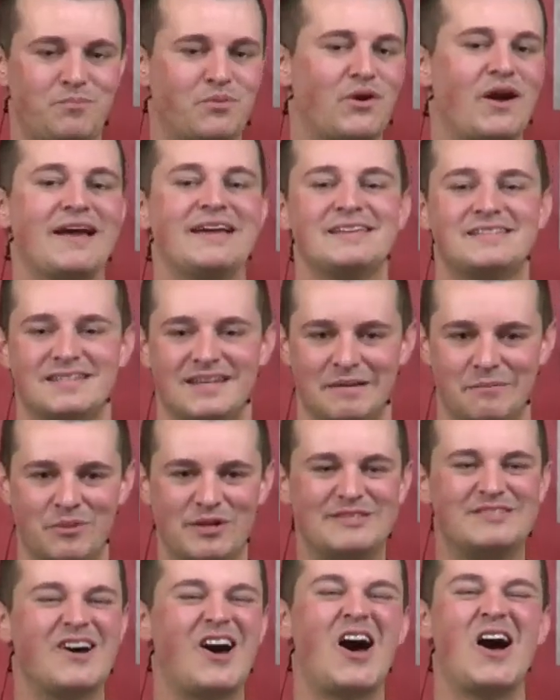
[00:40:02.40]
We praise
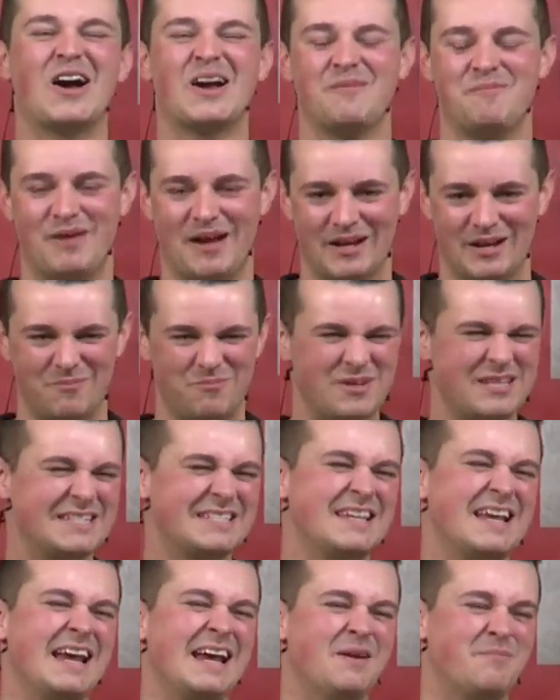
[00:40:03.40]
him. We talk about him. We
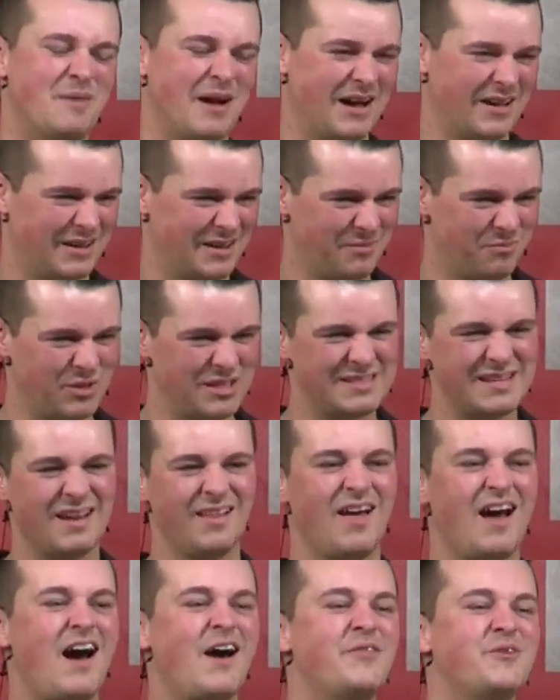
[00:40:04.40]
sing about him. We
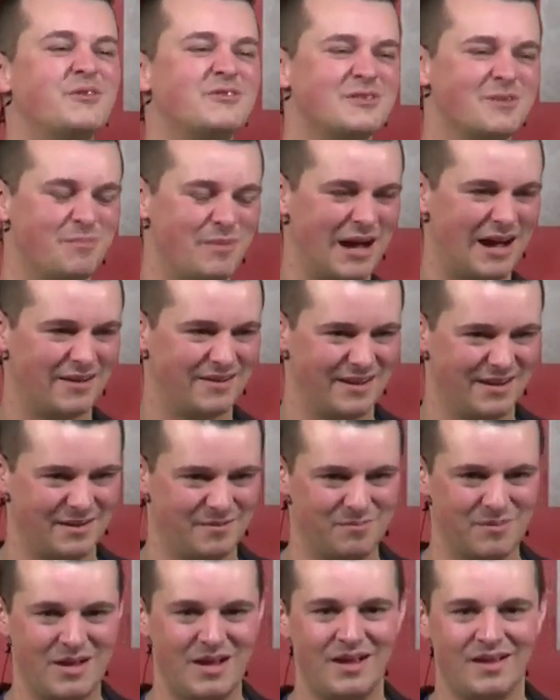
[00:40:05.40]
tell others about
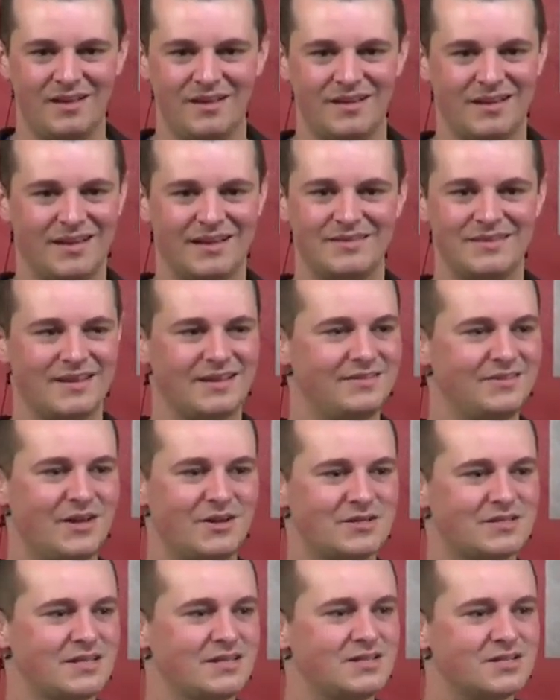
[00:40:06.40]
him. And
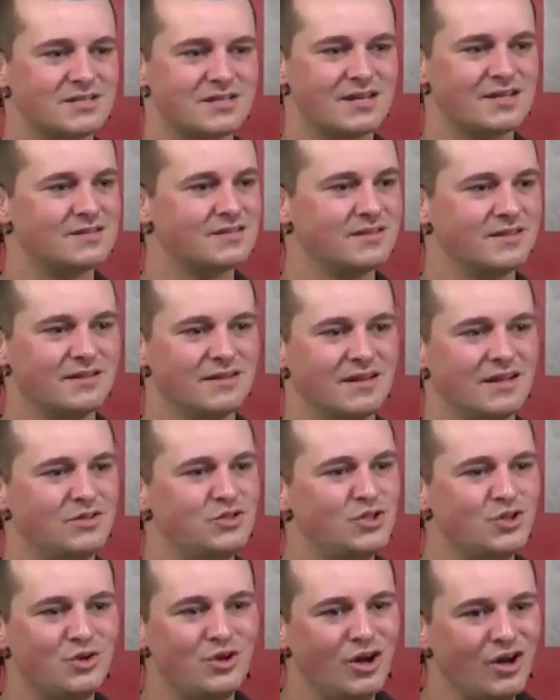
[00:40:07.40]
notice he just says,
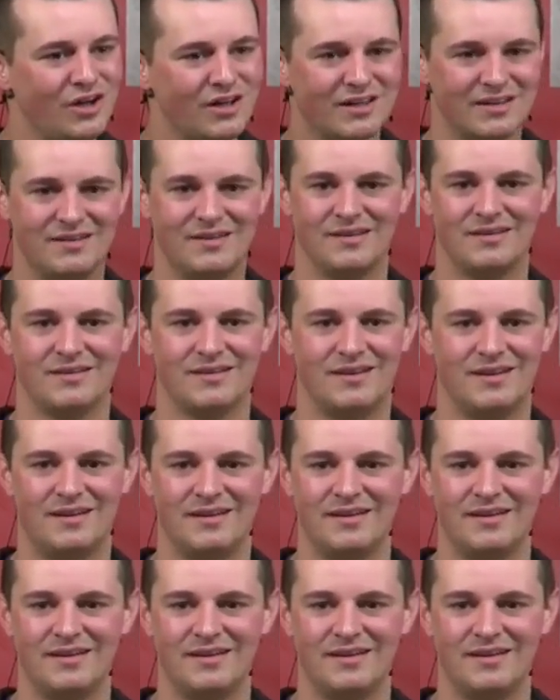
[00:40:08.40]
do good.